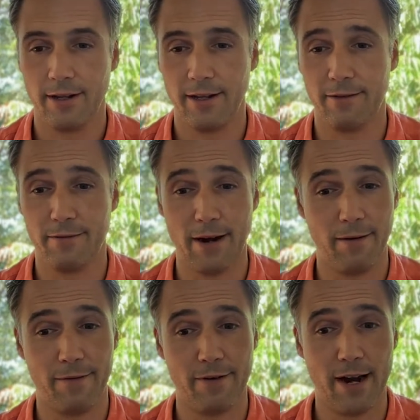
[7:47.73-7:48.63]
It's very
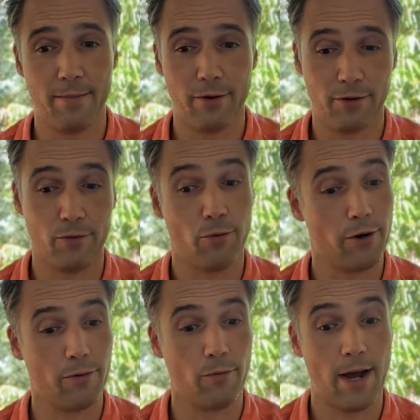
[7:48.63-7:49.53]
famous
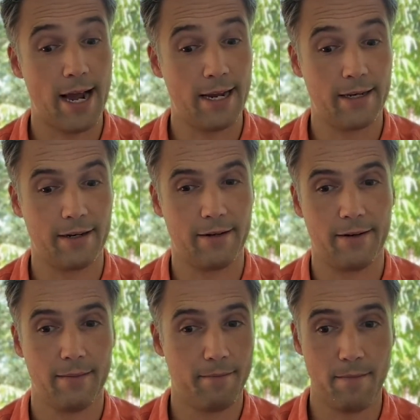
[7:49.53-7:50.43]
worldwide.
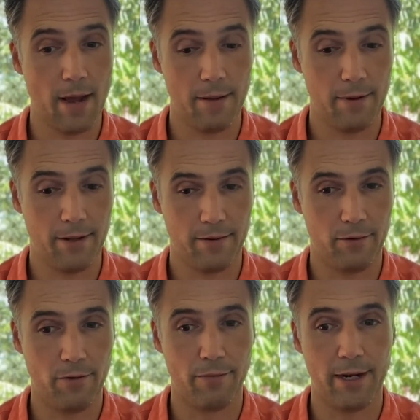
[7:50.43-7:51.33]
Maybe
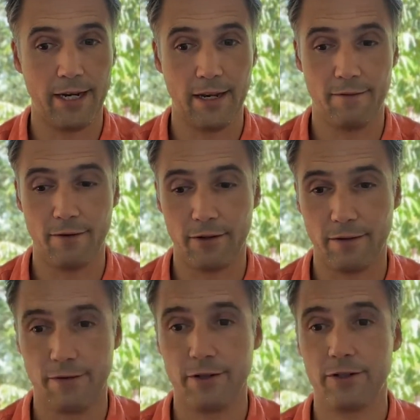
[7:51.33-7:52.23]
you're reading it for the
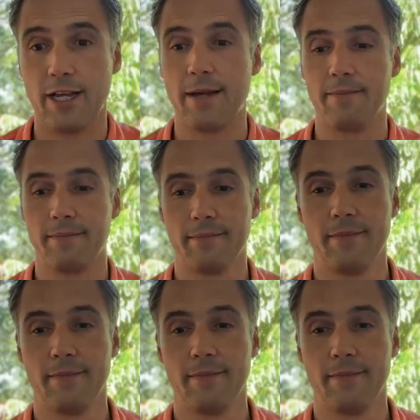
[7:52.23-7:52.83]
first time.